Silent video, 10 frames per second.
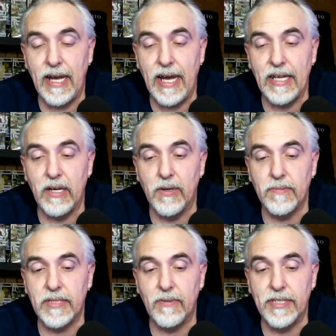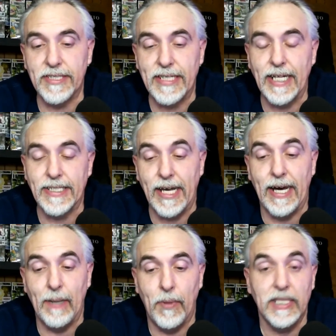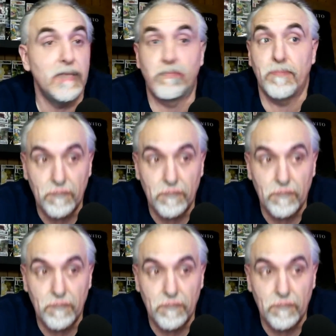yeah, I know they want his dad to die, but